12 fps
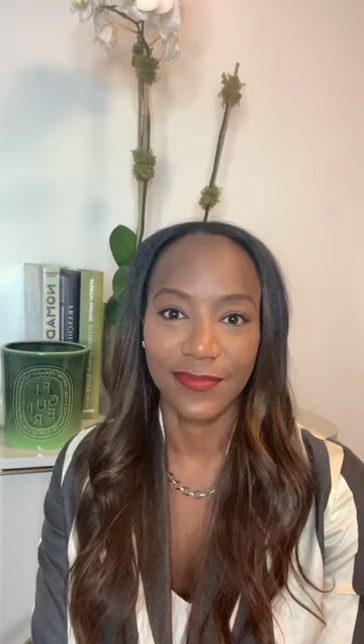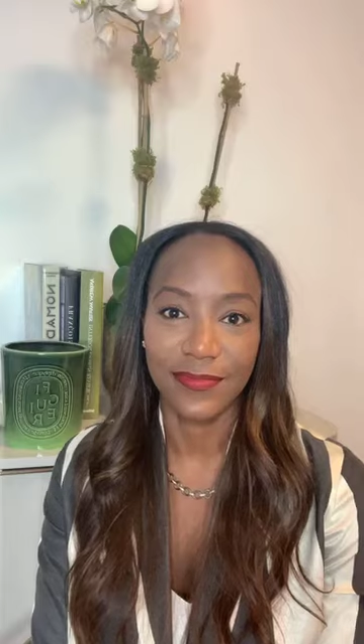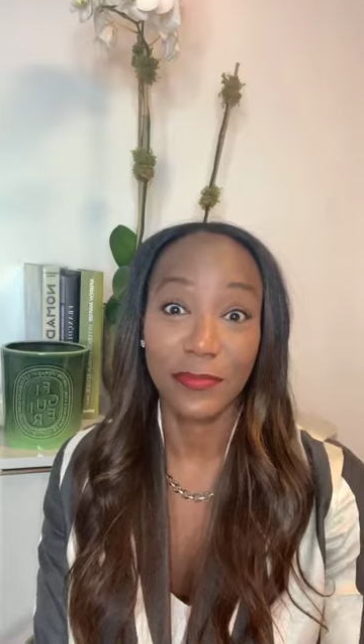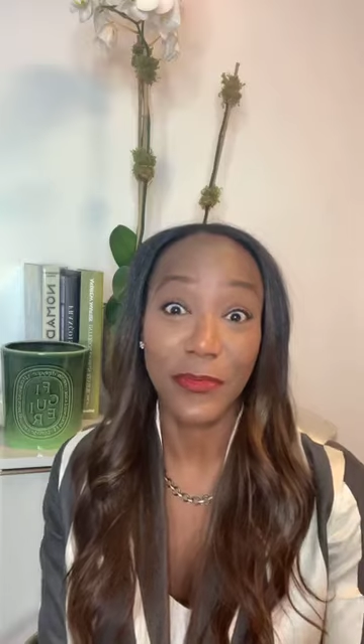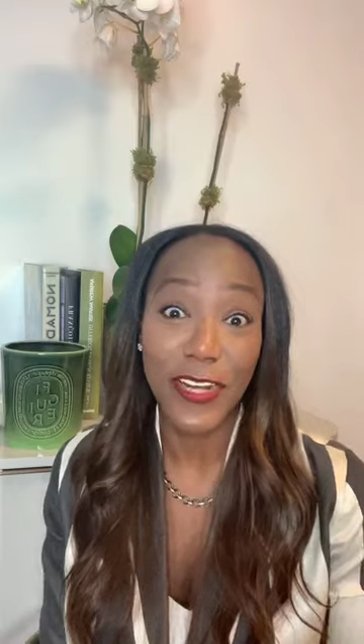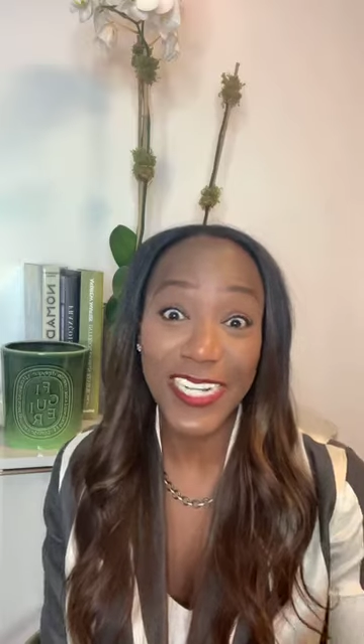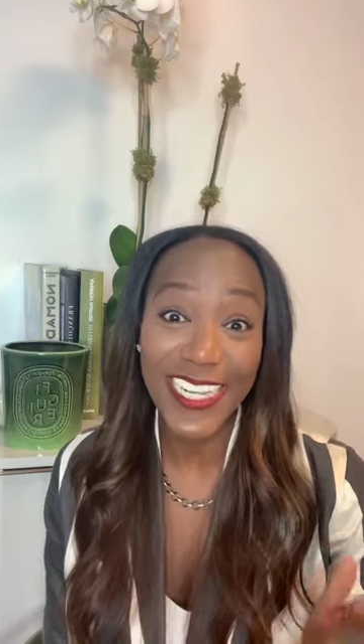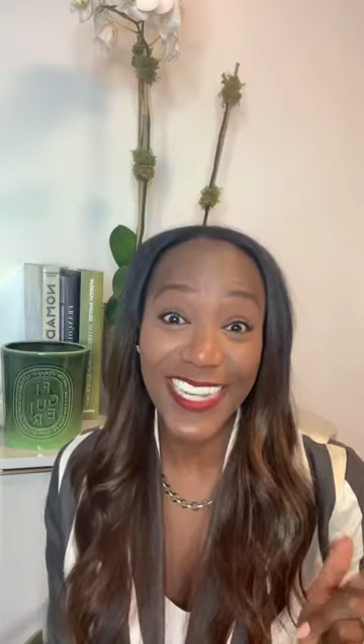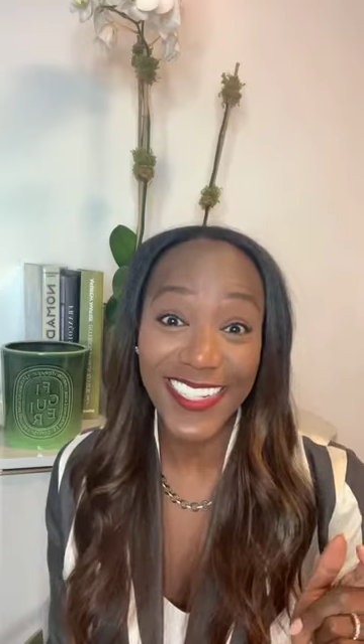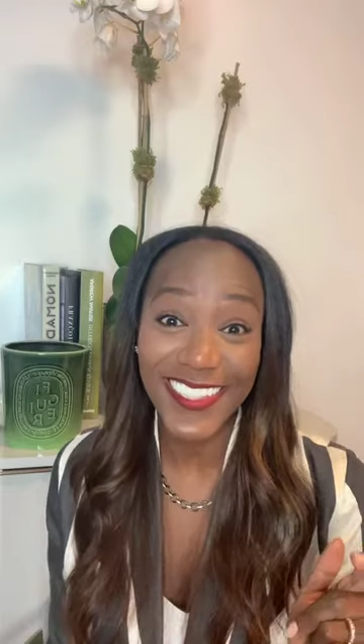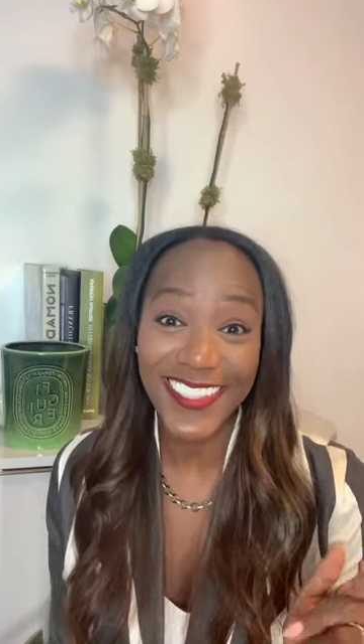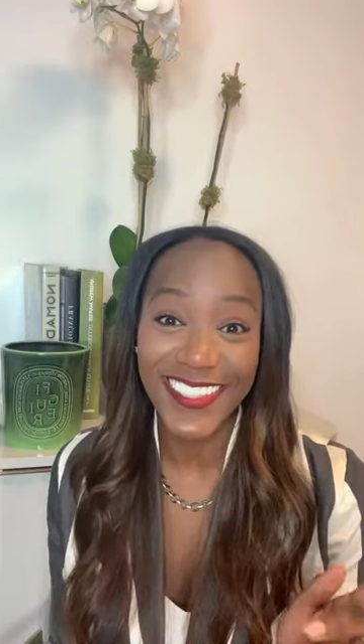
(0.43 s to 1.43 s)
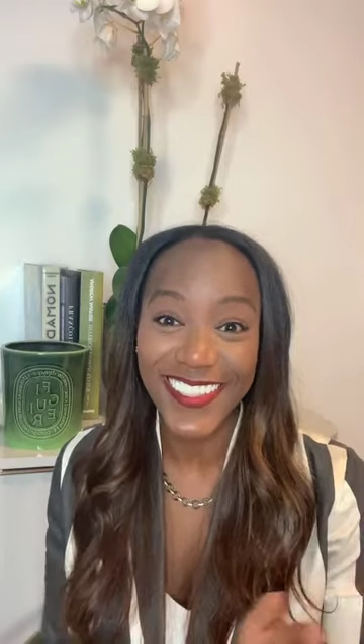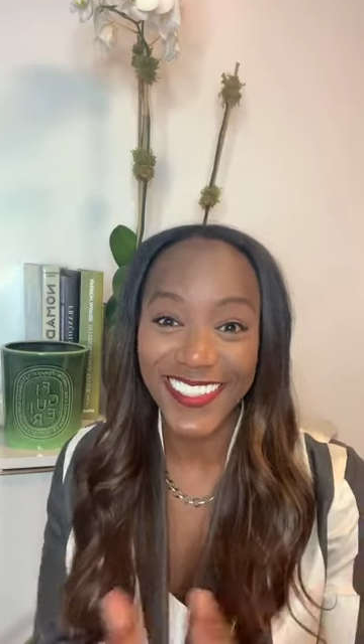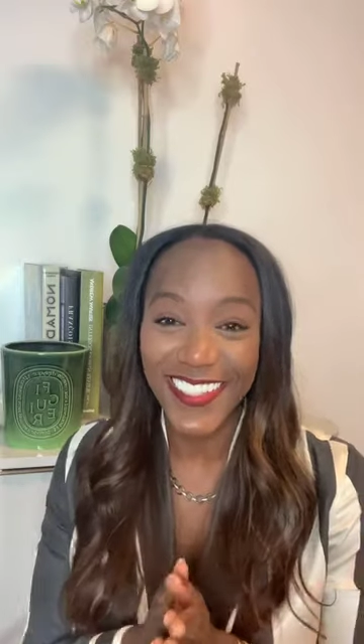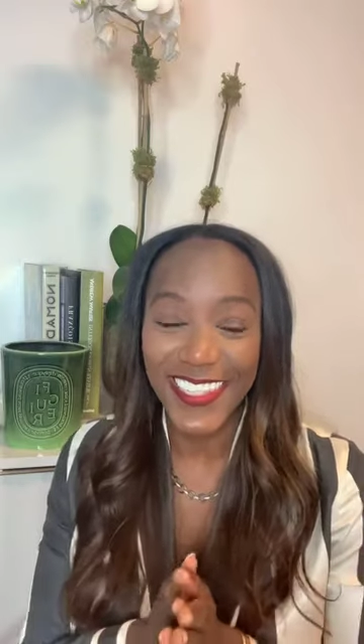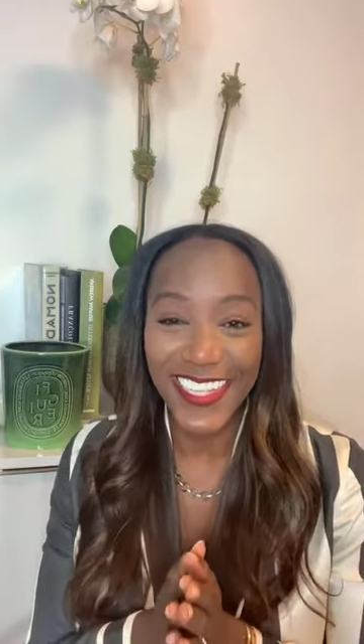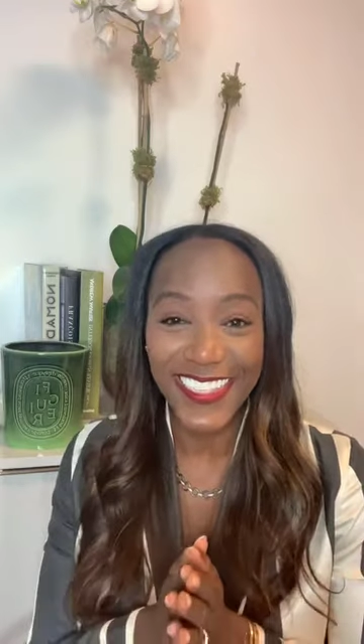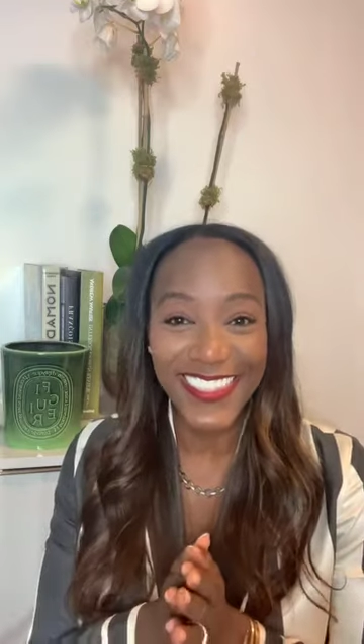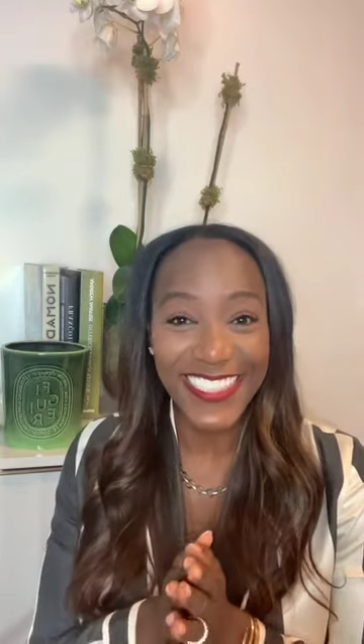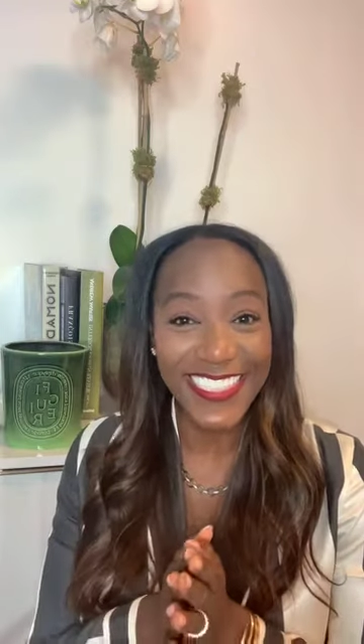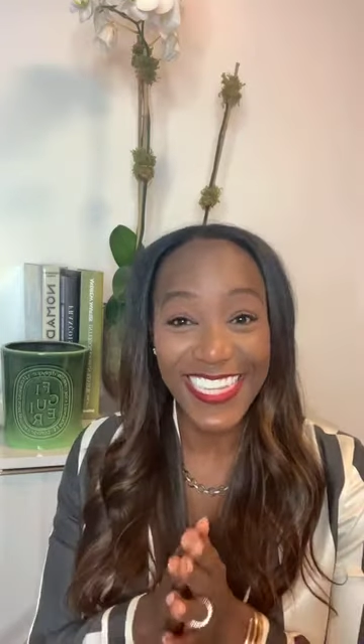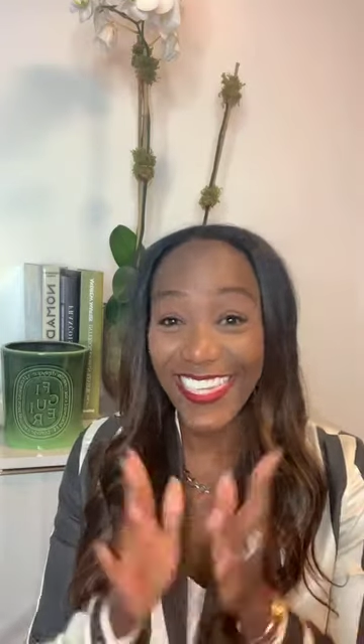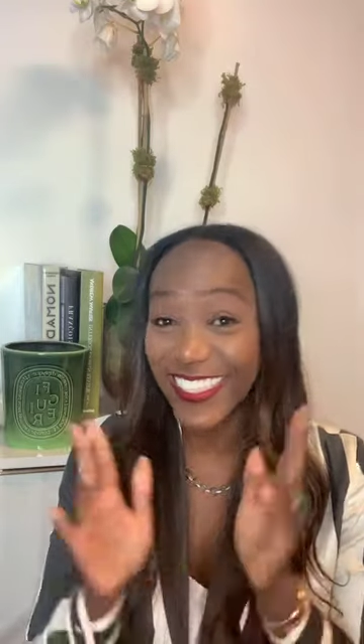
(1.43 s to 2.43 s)
Morning. It's
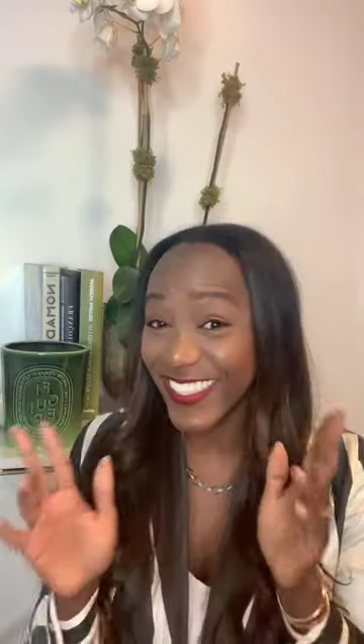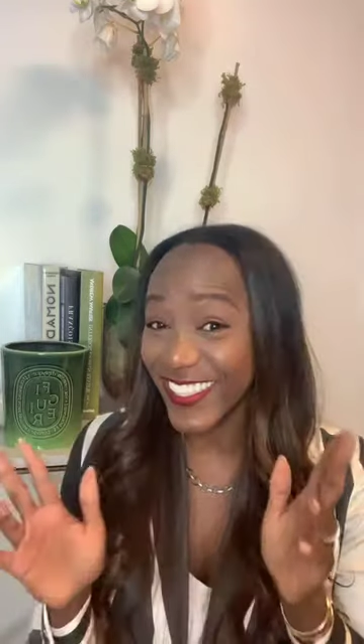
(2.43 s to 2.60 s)
day